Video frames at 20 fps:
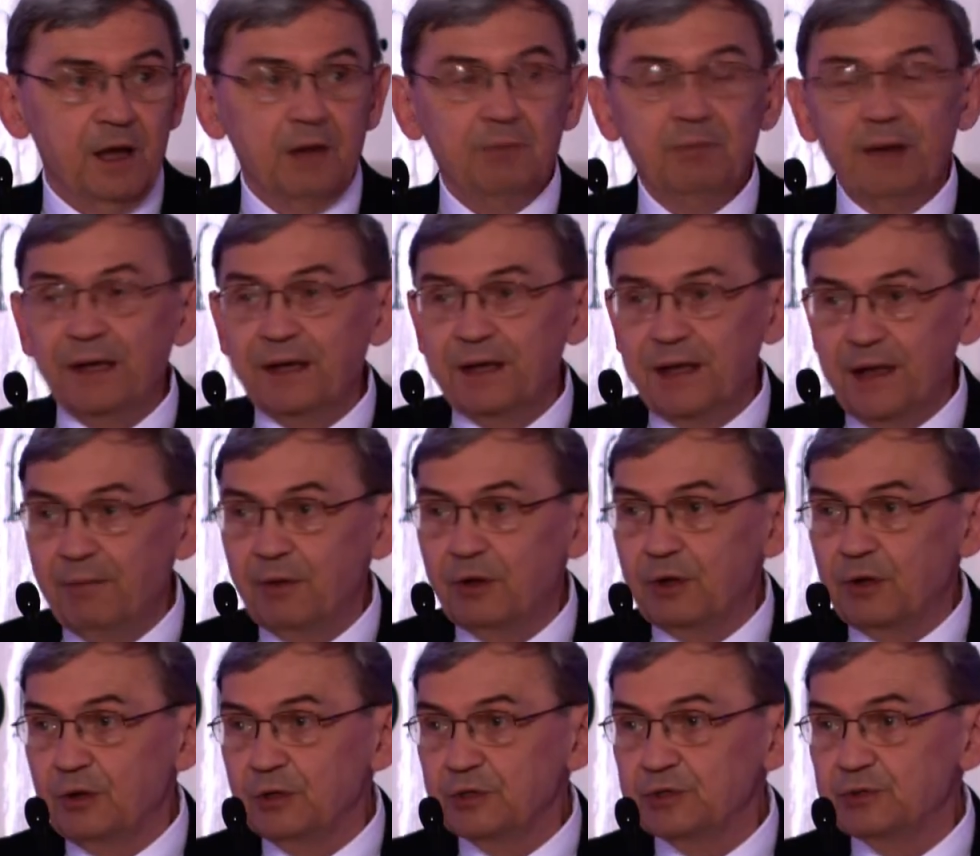And by
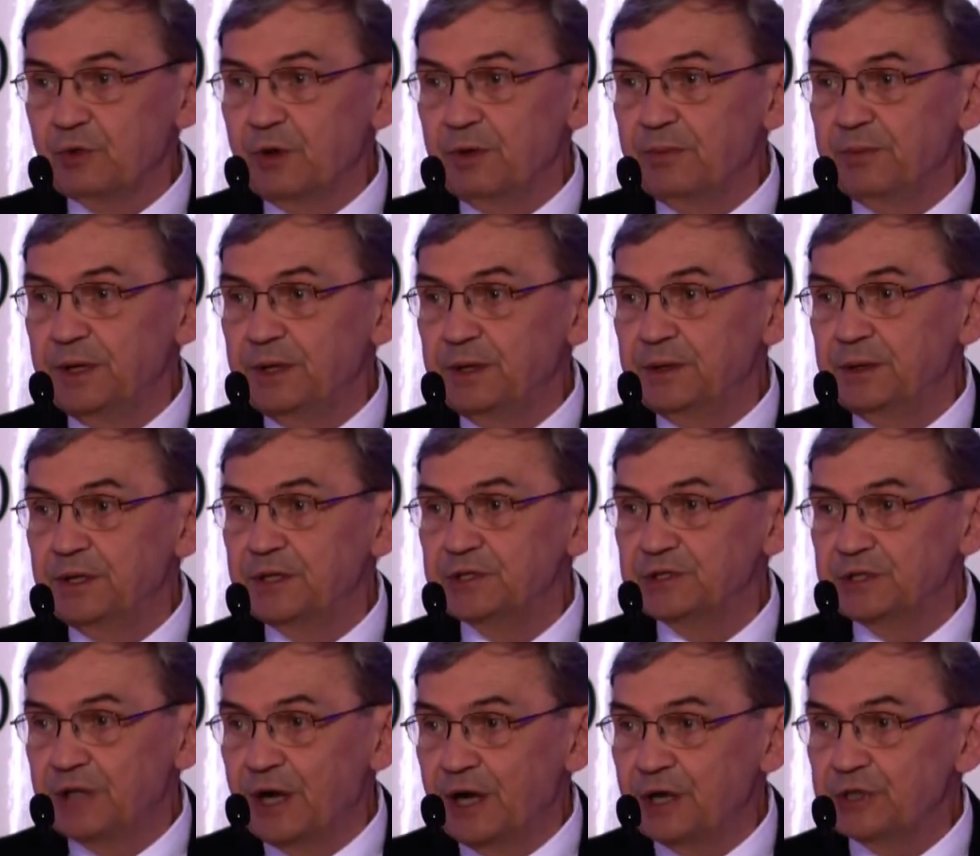chemicals, we mean
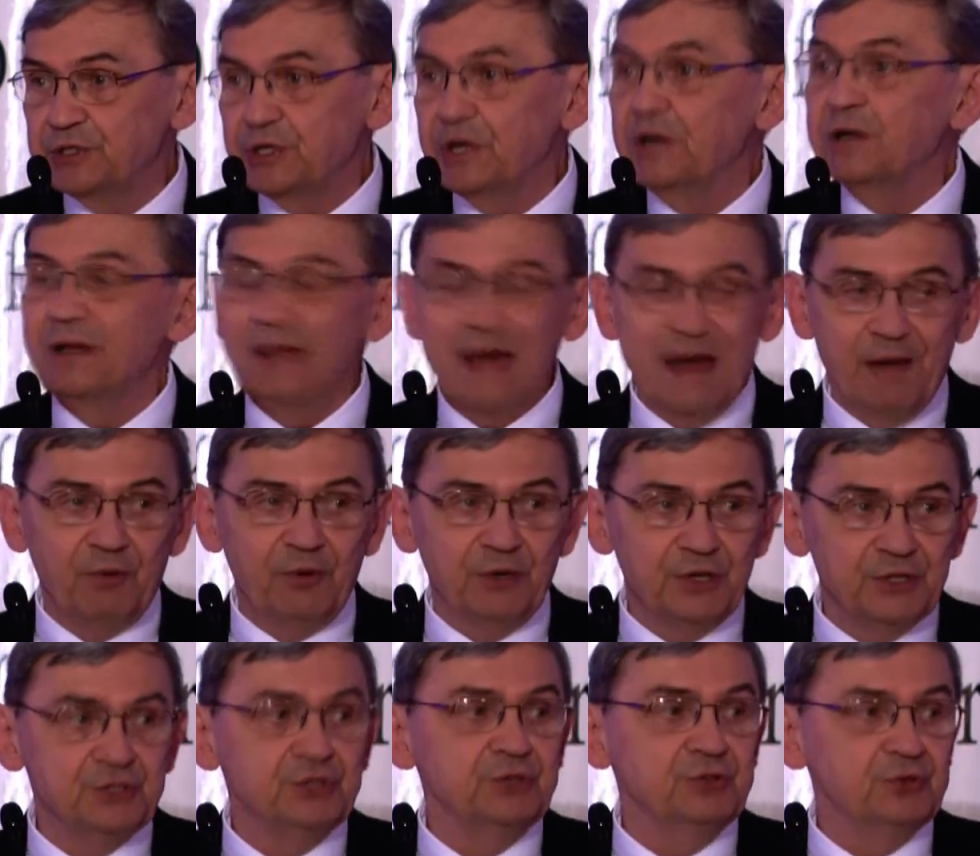these large
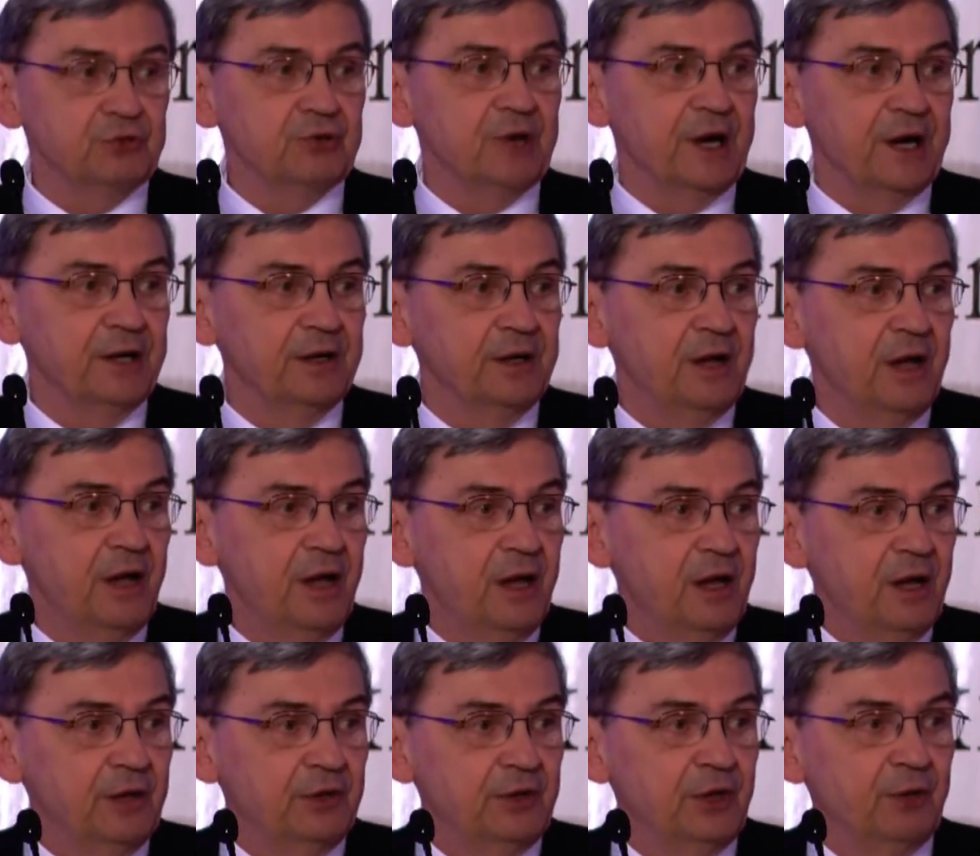conglomerates in Ukraine
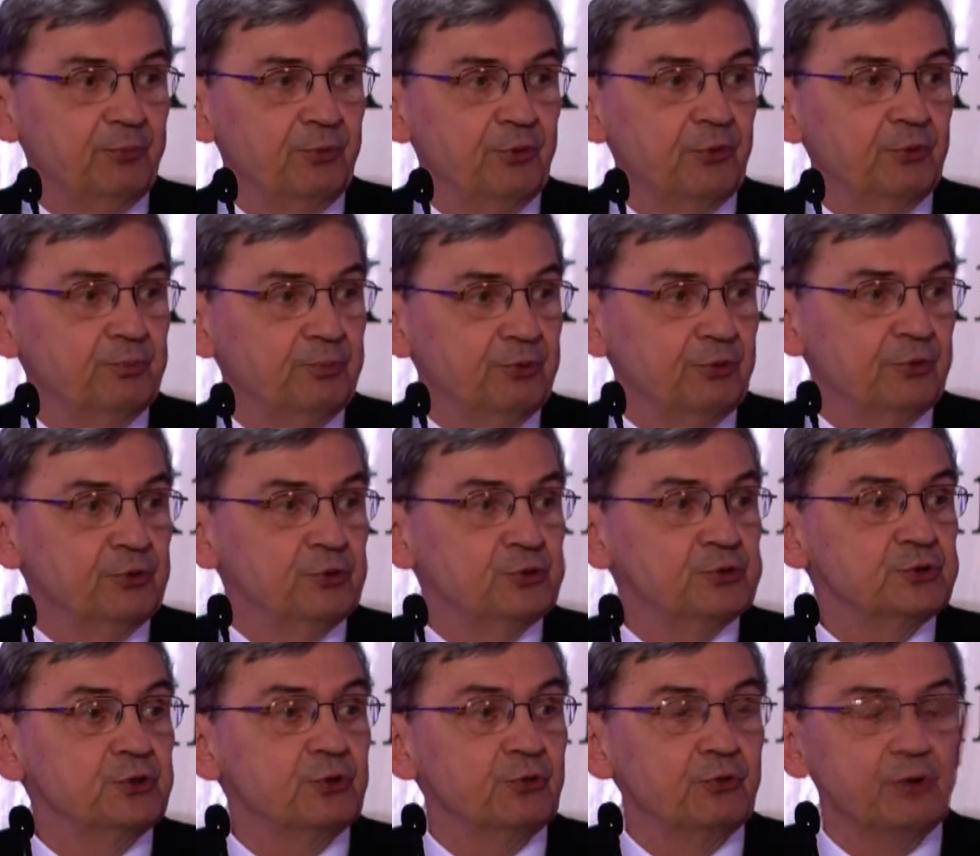that
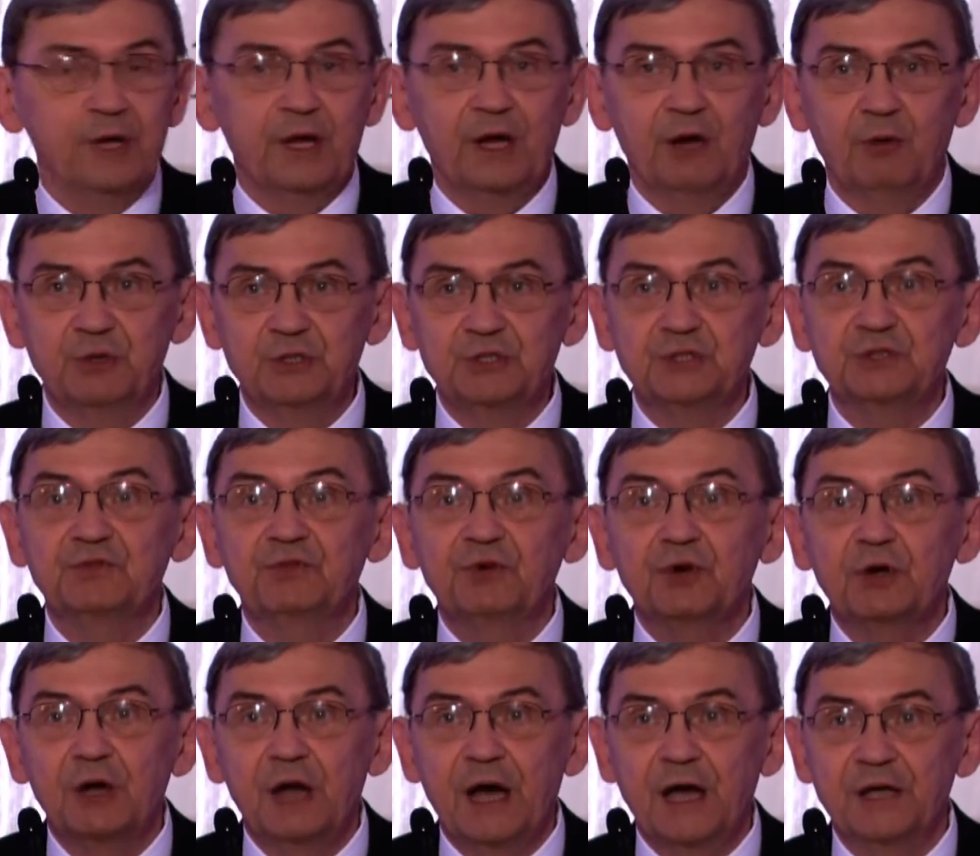produce urea, which is
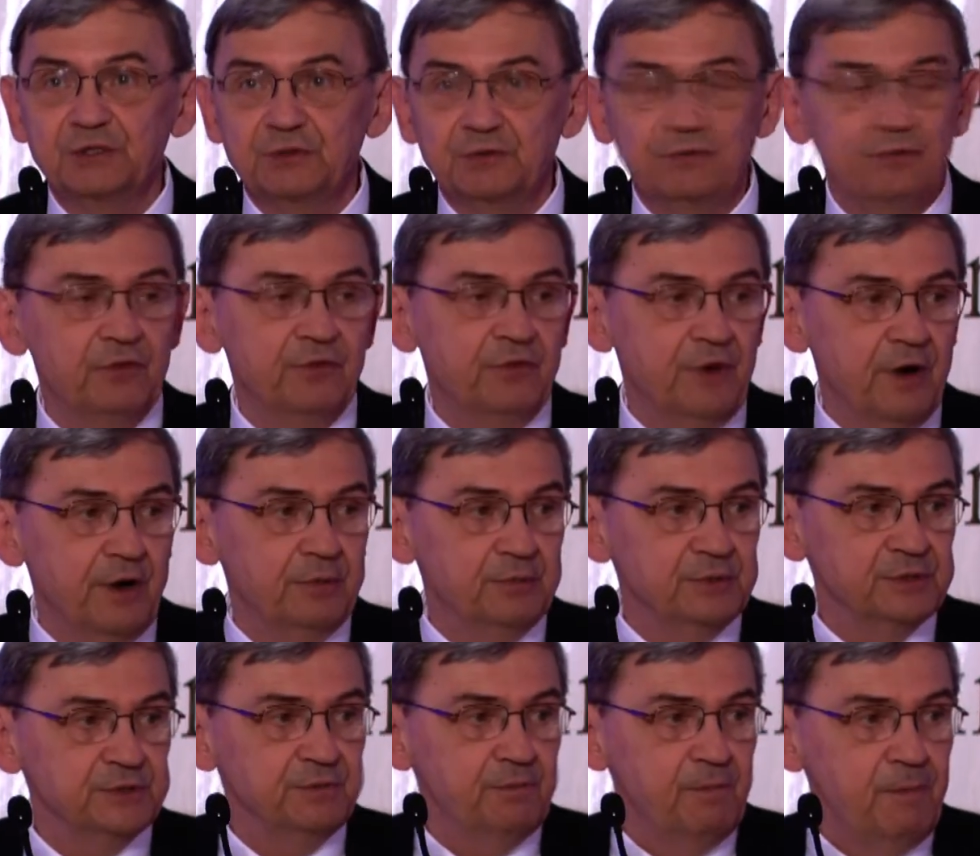fertilizer for
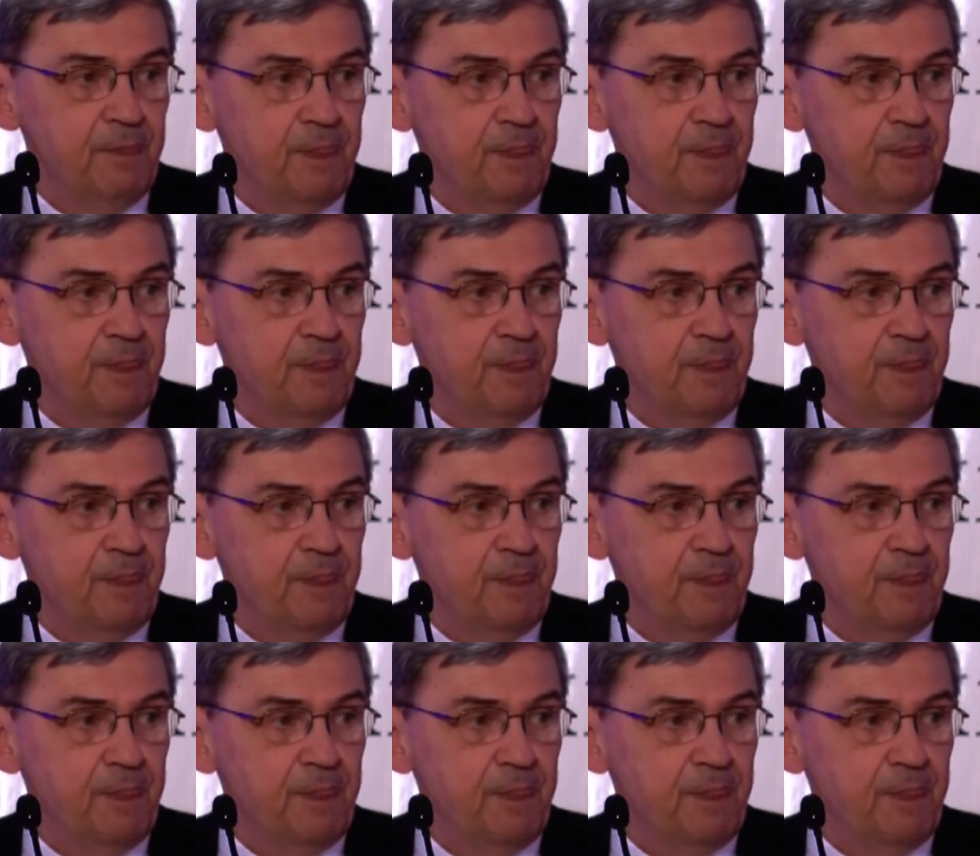farms.